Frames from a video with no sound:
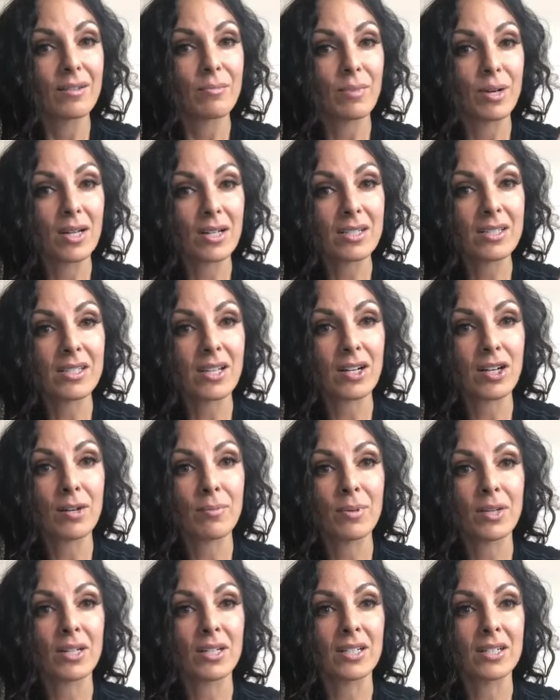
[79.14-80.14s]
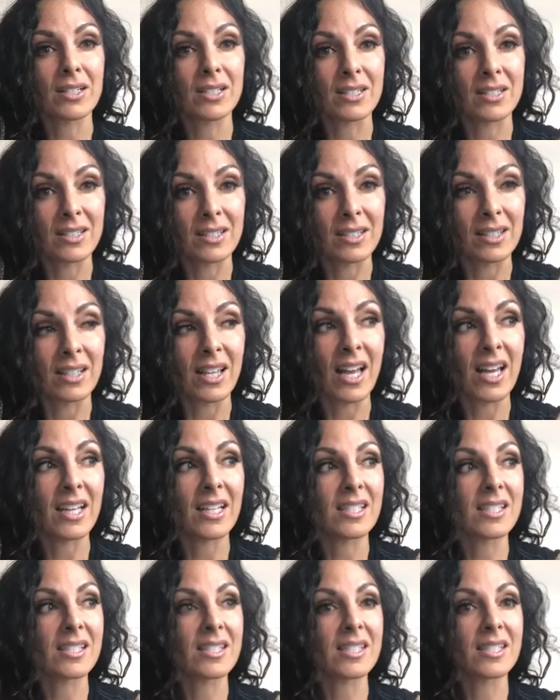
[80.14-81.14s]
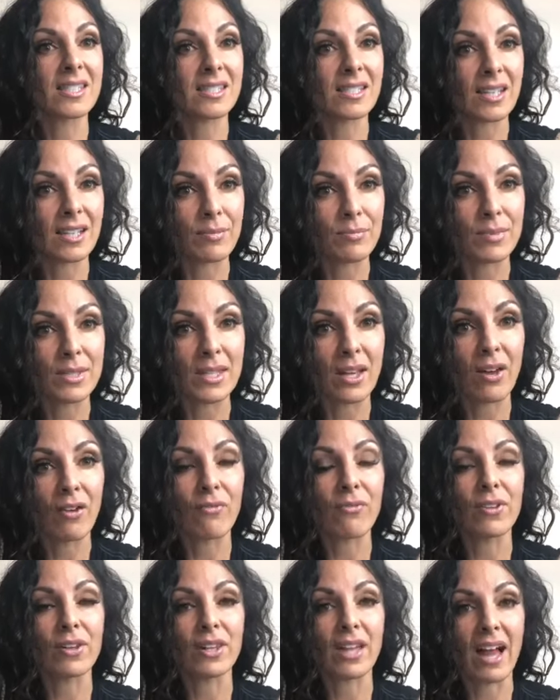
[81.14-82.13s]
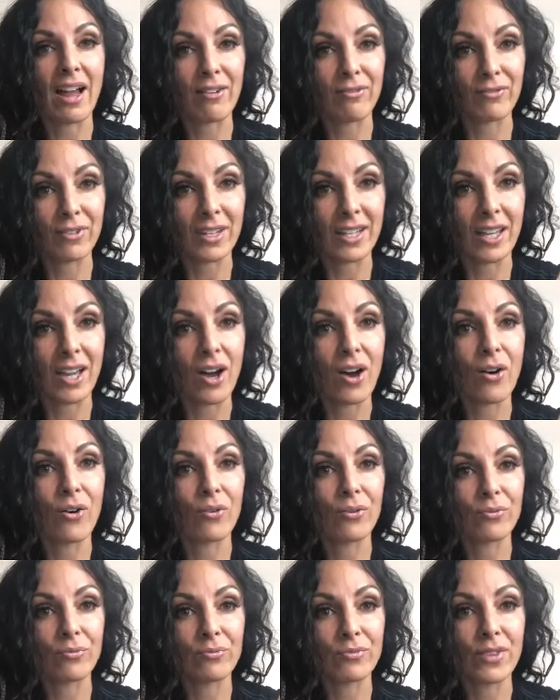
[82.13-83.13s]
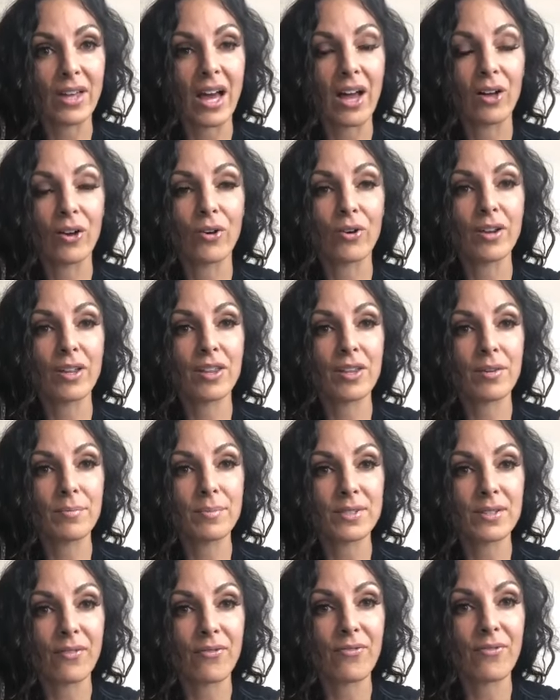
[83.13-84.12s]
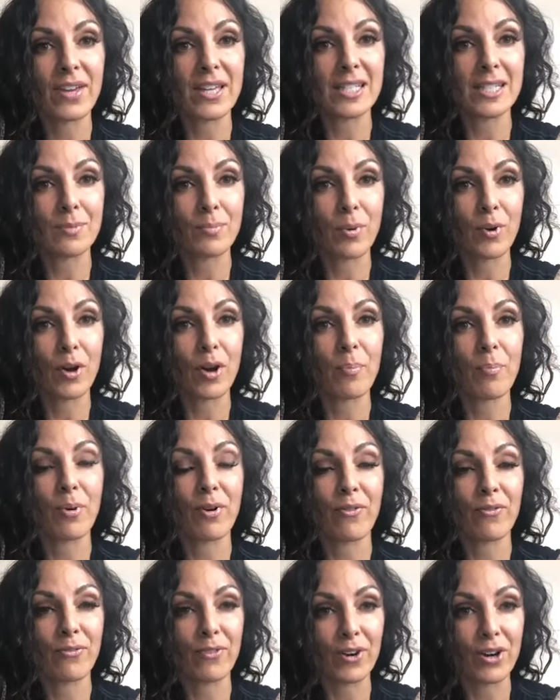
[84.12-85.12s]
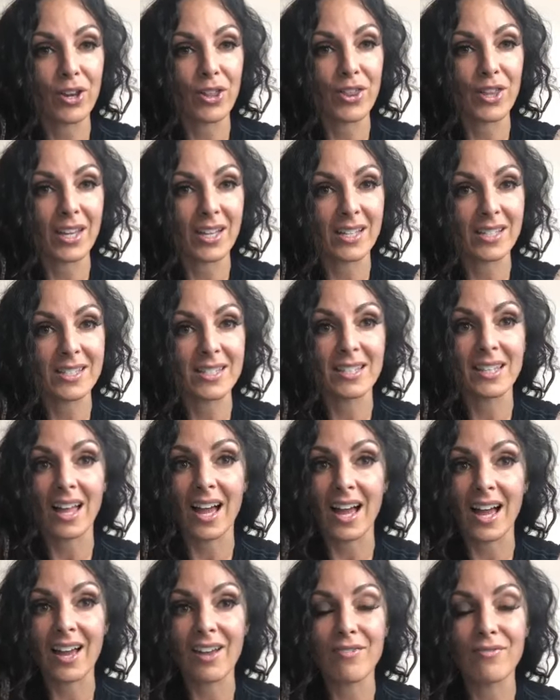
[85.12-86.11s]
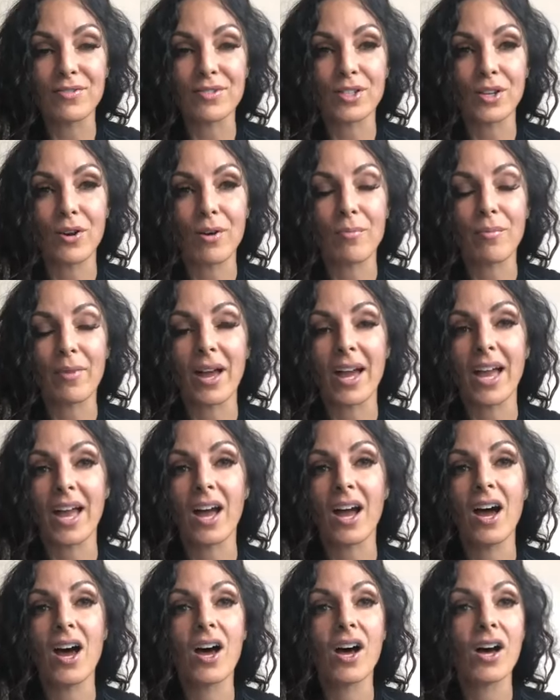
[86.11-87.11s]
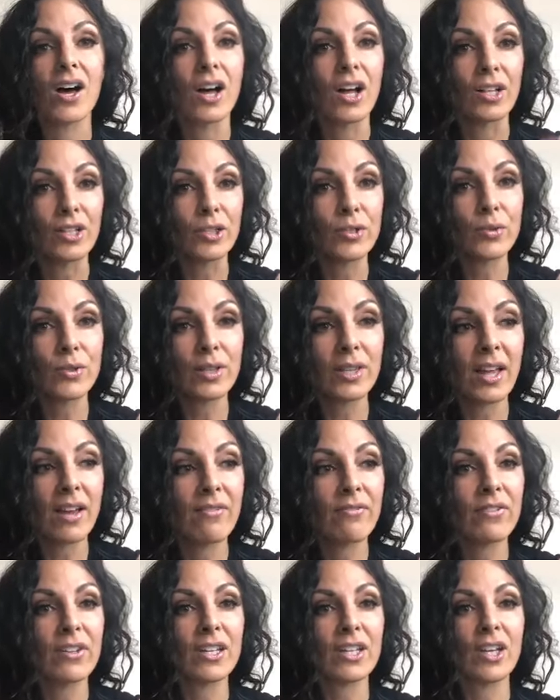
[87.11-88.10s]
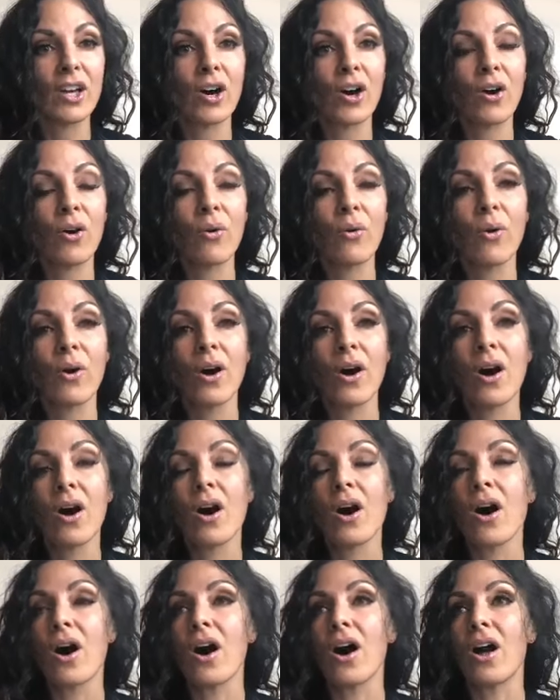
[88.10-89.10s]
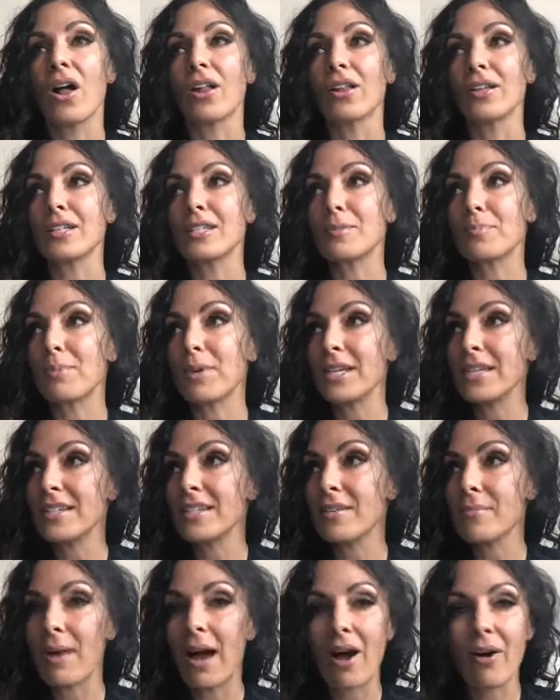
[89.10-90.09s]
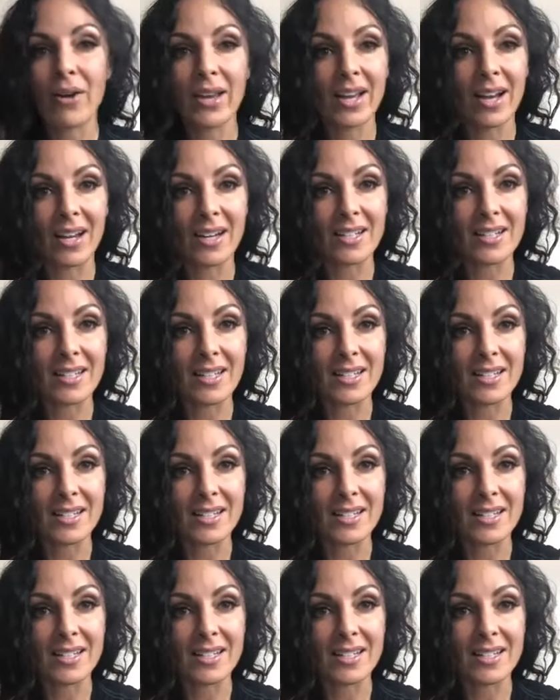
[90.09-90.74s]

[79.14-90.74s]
Mark Zuckerberg likes himself a live video. The algorithms of Facebook prefer things live. So I'm like, I'll do a live video. I'll explain to them how I got into